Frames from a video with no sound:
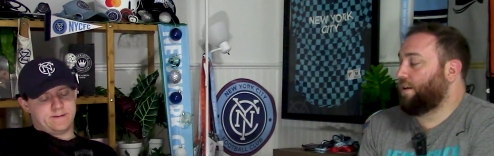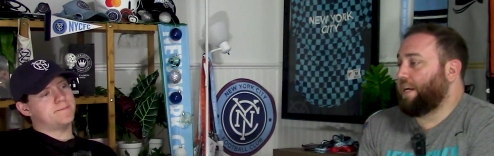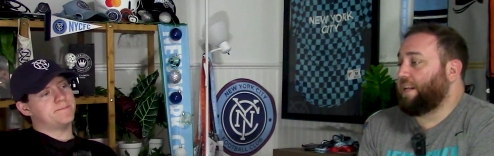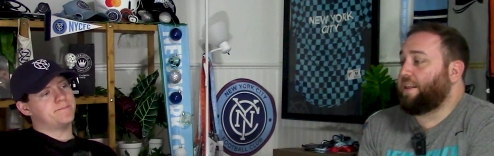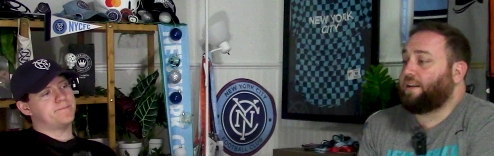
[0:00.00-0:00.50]

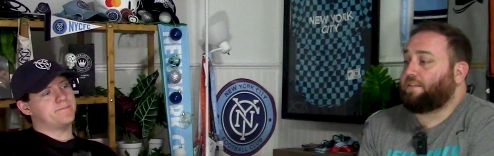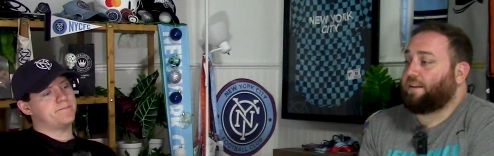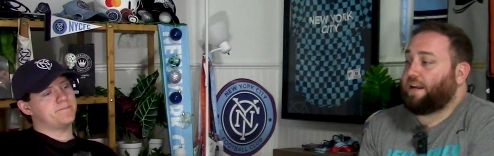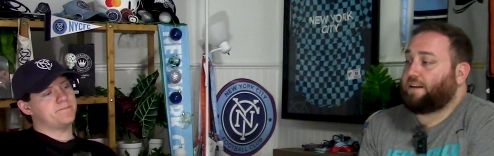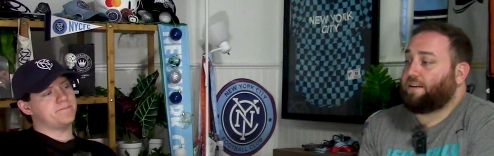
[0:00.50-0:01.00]
Speaker 1: And things
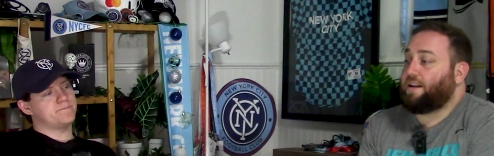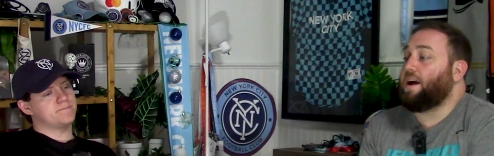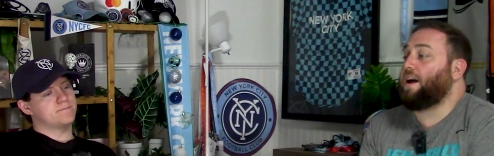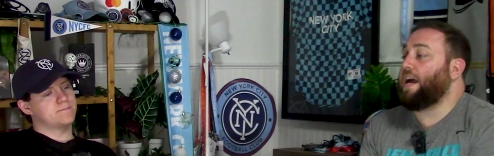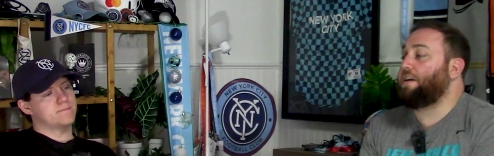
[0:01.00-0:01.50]
like
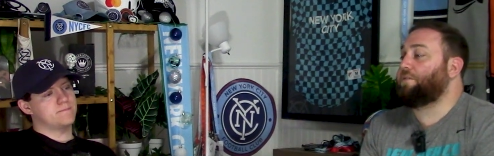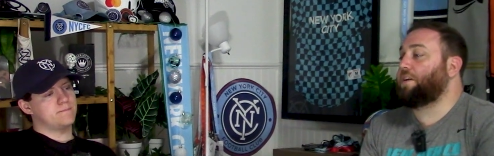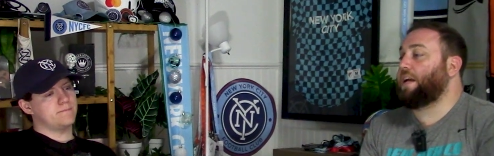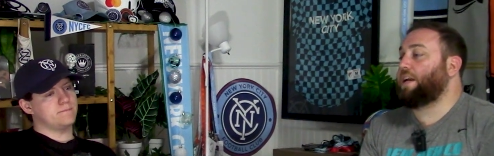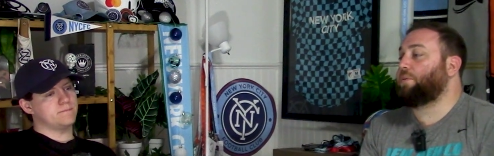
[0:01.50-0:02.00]
not
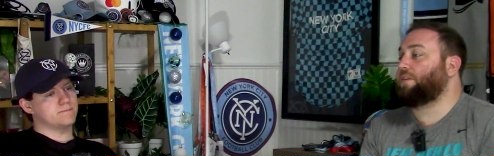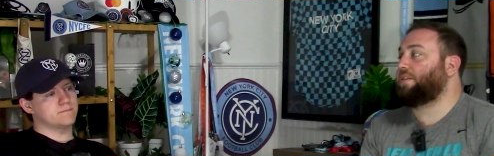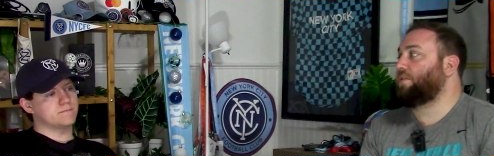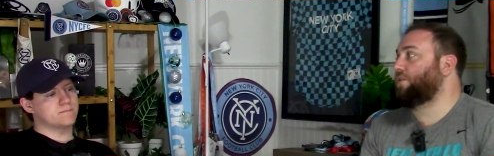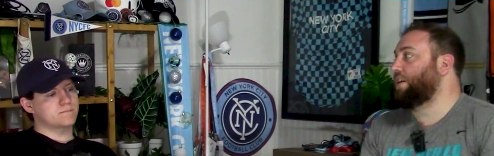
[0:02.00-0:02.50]
having
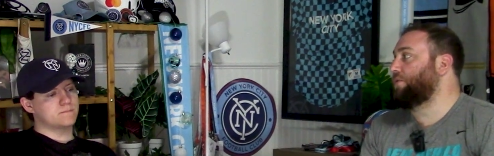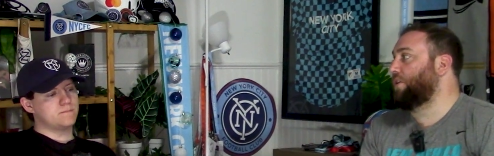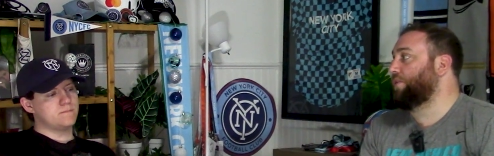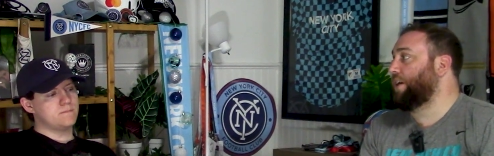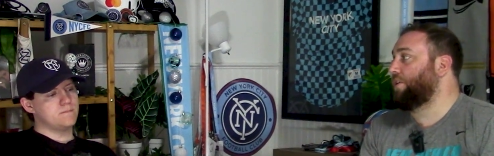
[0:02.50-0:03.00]
NYCFC
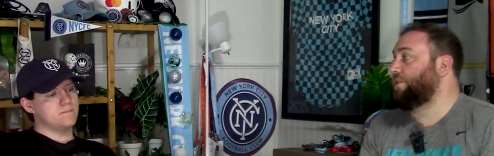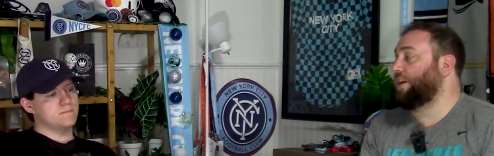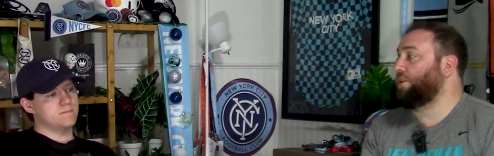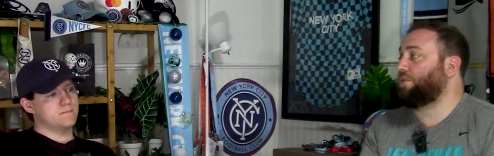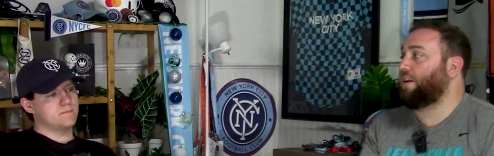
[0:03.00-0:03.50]
involved at all,
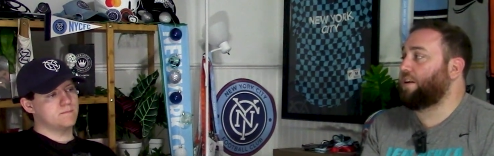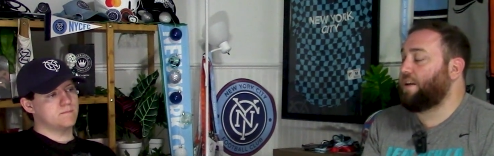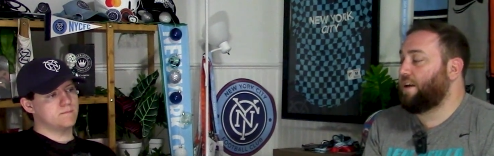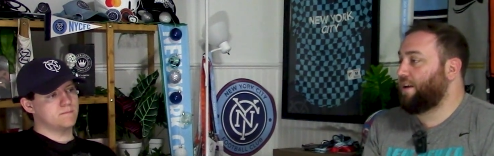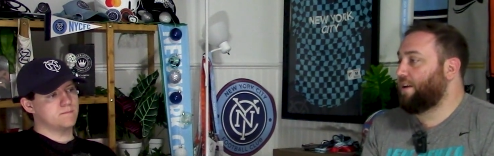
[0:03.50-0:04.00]
like you said,
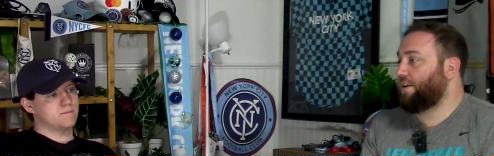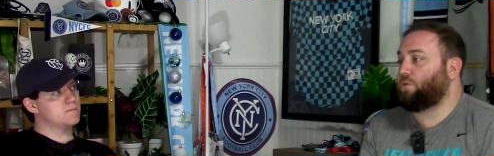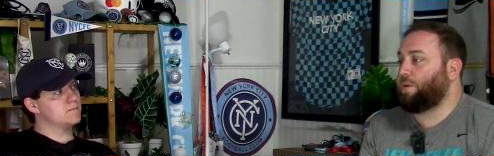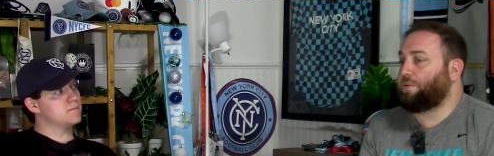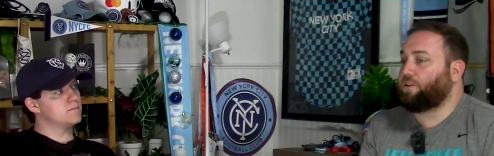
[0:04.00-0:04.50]

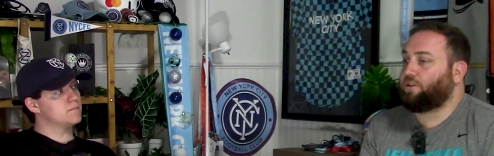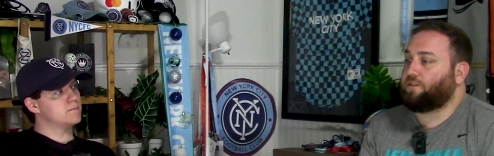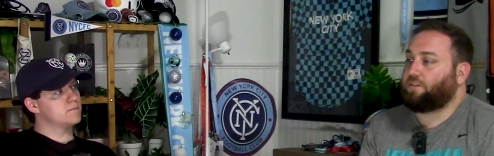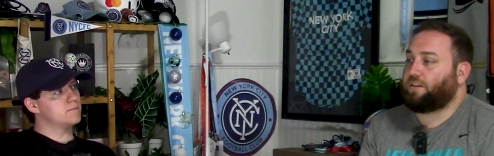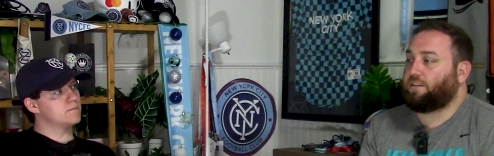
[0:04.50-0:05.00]
swapping
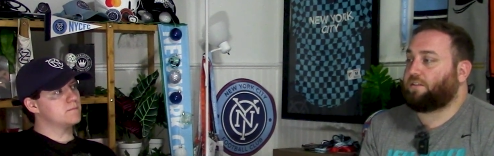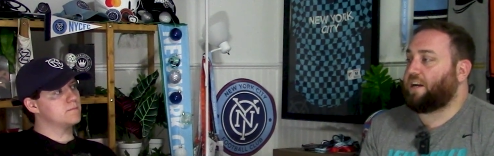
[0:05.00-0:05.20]
jerseys,